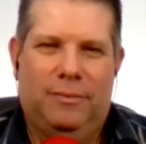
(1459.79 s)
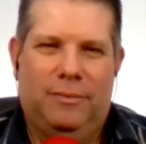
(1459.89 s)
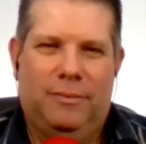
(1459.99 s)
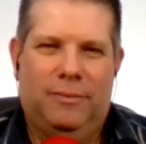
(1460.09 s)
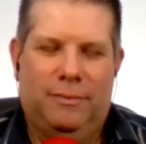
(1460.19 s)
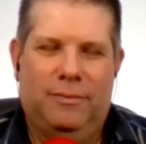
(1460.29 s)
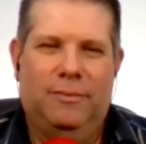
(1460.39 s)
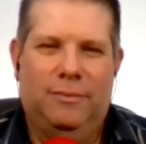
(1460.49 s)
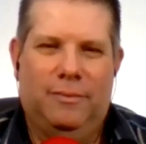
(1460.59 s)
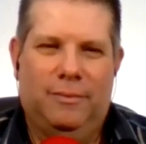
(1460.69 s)

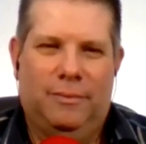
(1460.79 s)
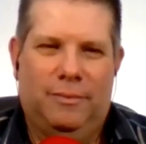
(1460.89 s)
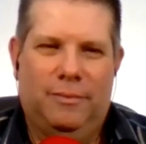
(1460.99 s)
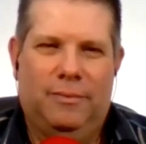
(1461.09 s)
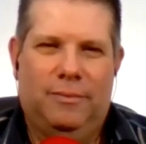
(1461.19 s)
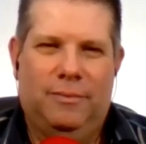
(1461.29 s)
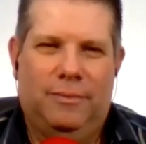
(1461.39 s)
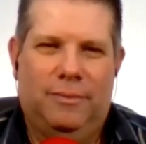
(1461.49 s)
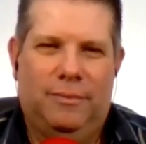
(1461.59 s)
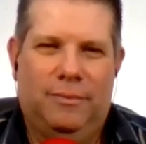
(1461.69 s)

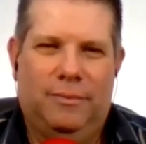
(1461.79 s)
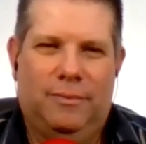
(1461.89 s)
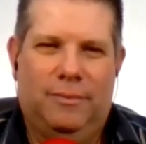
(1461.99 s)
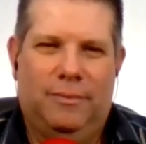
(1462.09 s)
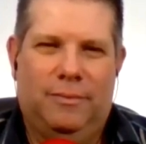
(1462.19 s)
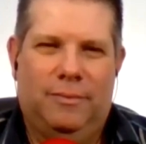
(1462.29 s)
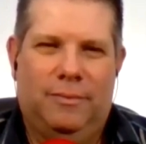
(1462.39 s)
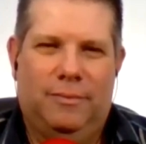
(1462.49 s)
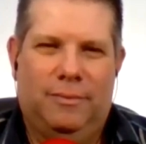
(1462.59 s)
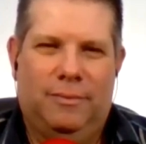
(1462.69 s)

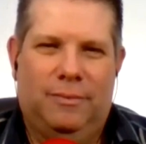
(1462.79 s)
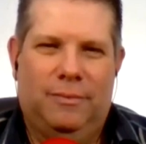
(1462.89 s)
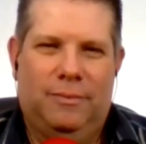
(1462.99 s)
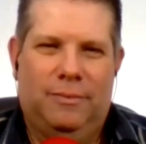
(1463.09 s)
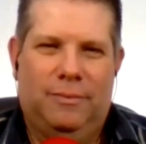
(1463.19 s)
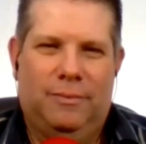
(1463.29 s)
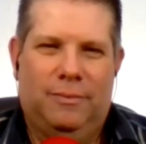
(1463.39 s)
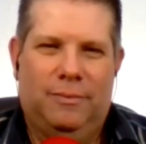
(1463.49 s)
(silent)